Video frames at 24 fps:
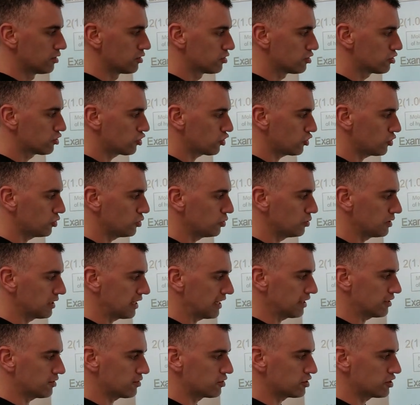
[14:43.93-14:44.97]
2
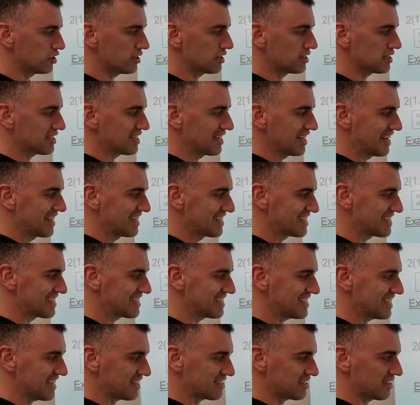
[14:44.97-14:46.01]
nitrogens,
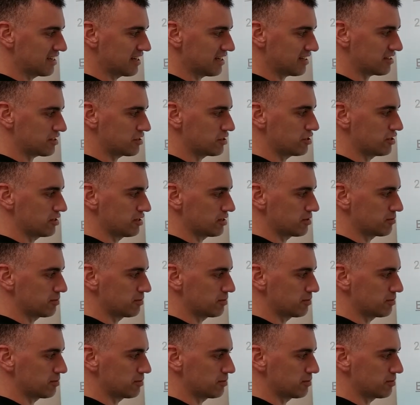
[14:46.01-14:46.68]
6 oxygens,